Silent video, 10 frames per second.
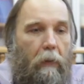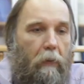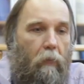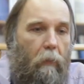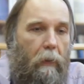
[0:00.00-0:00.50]

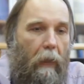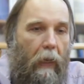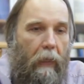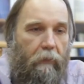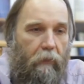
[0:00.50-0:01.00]
human
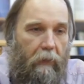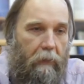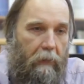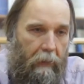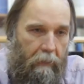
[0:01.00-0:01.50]
eyes
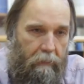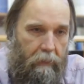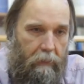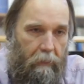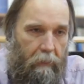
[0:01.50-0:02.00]

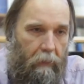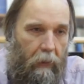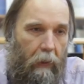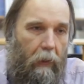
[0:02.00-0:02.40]
against the